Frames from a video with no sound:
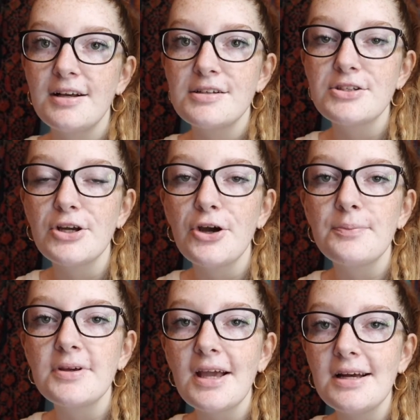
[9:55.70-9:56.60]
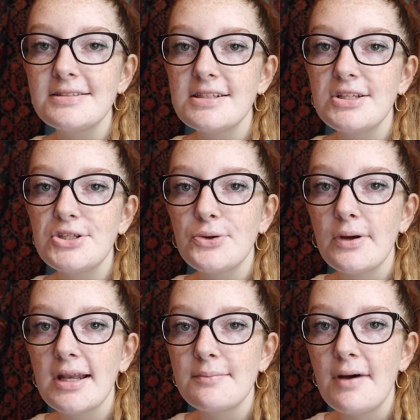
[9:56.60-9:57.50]
So So I hope you guys
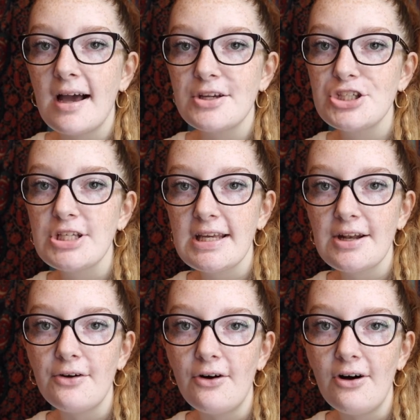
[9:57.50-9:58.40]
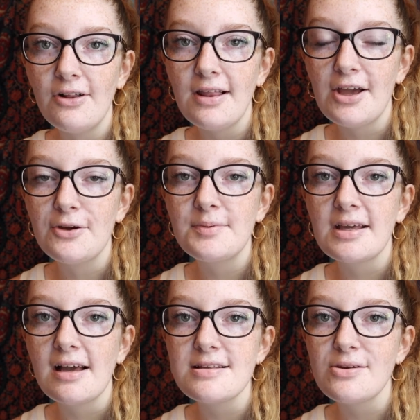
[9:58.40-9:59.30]
enjoyed my Shein haul. I hope you
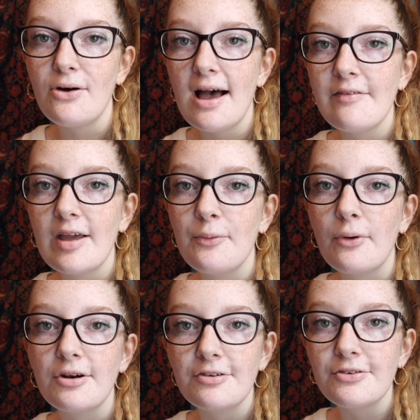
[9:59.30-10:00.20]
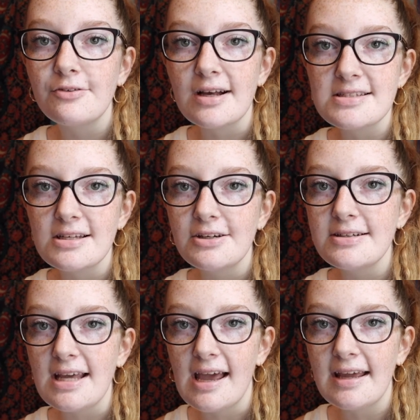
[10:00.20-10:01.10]
guys all have a wonderful rest of your
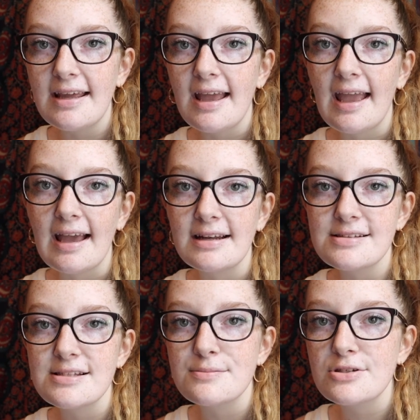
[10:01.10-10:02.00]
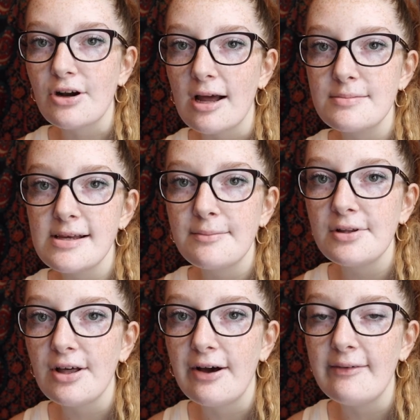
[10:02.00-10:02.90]
day, and subscribe down
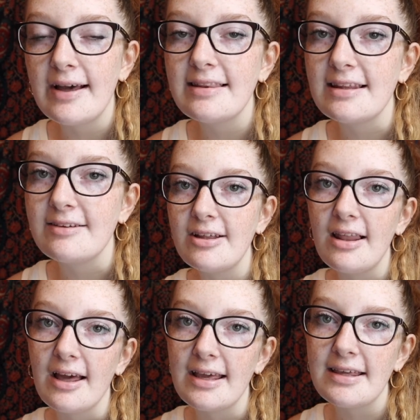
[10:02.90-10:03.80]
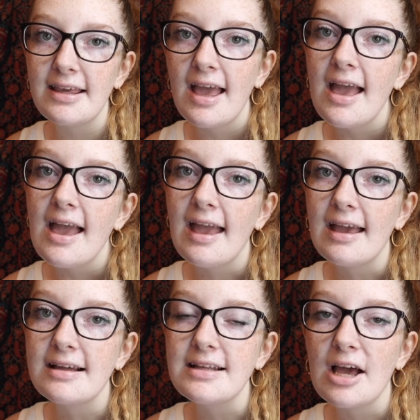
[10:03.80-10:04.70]
below and a like.
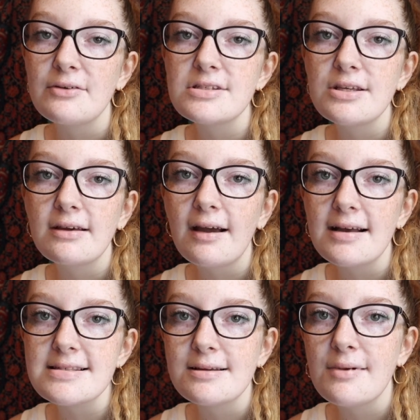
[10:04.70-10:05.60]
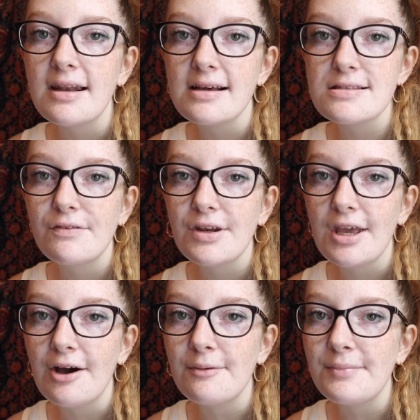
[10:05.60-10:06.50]
And I will see you guys in my next
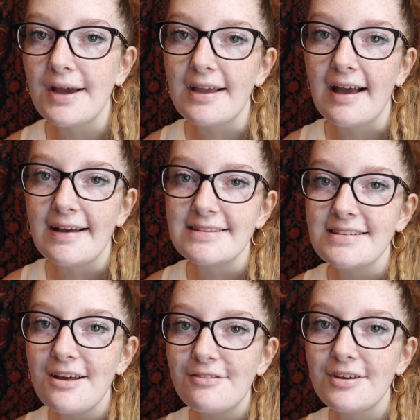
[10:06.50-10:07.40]
video. Bye guys. Love